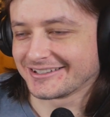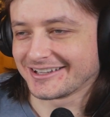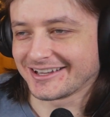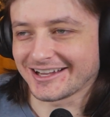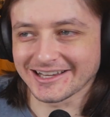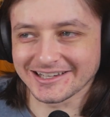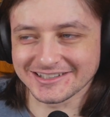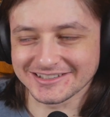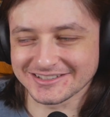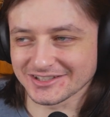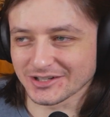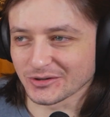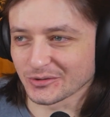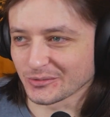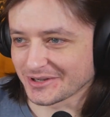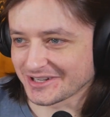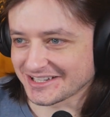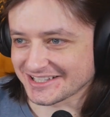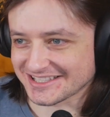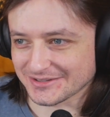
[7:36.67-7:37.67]
I don't
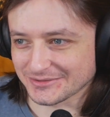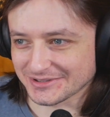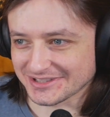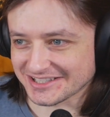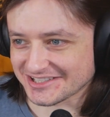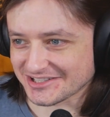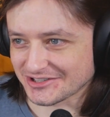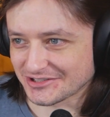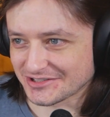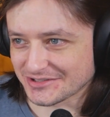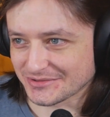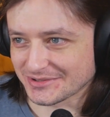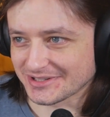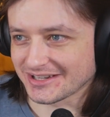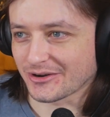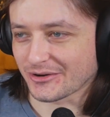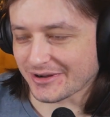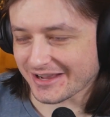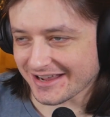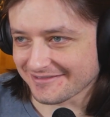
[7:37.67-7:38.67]
want to see what this turns you in.
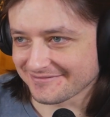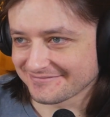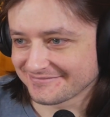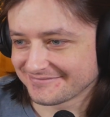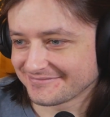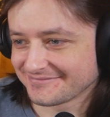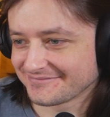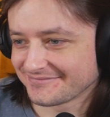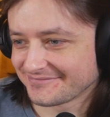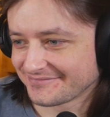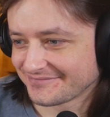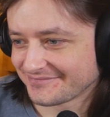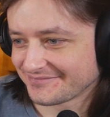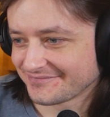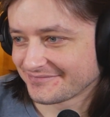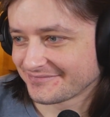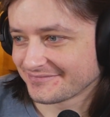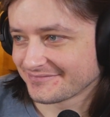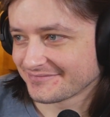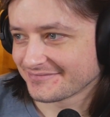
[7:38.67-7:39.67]
Okay.
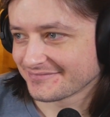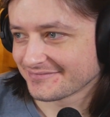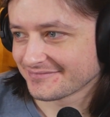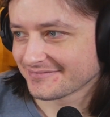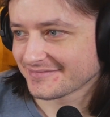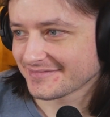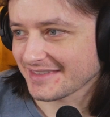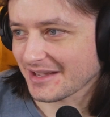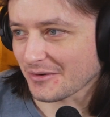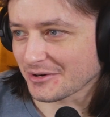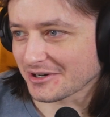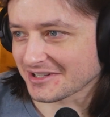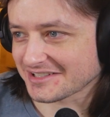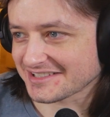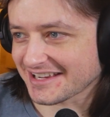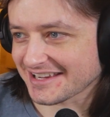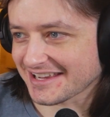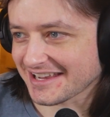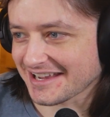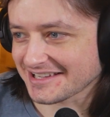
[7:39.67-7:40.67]
That
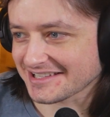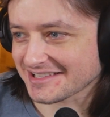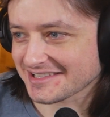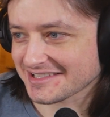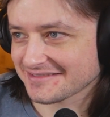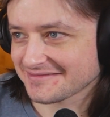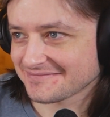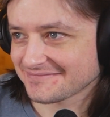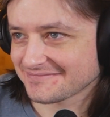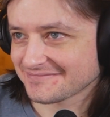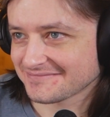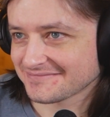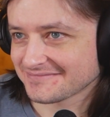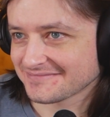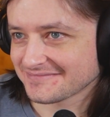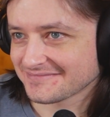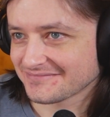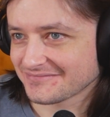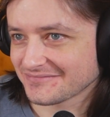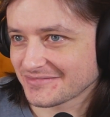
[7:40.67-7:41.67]
works, I guess.
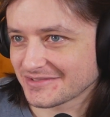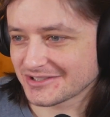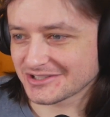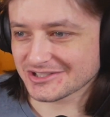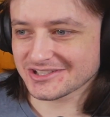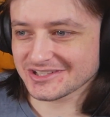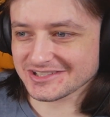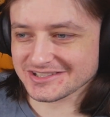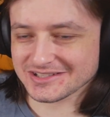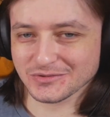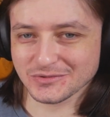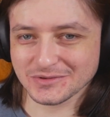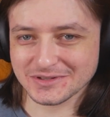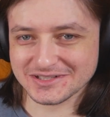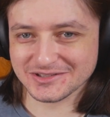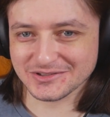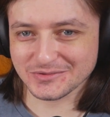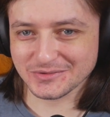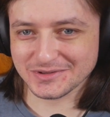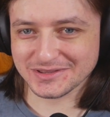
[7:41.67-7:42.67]
He's just a
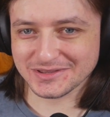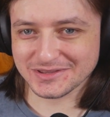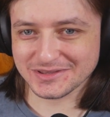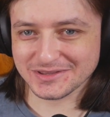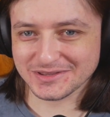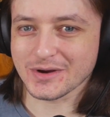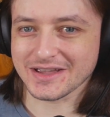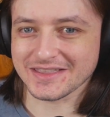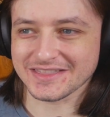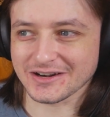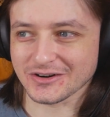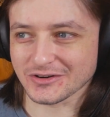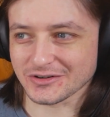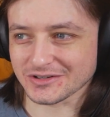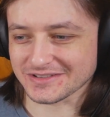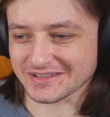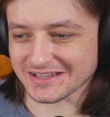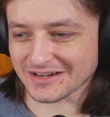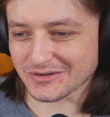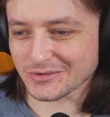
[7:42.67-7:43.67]
wizard with a... Oh, wait, they
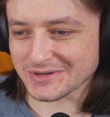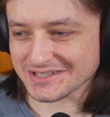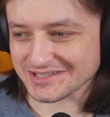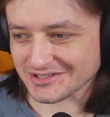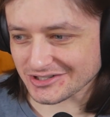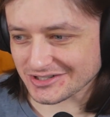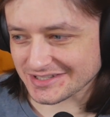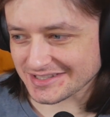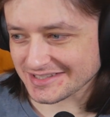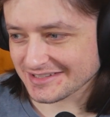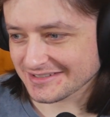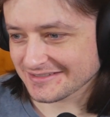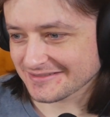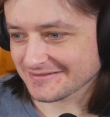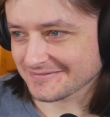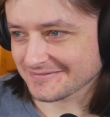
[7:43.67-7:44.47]
don't wizards.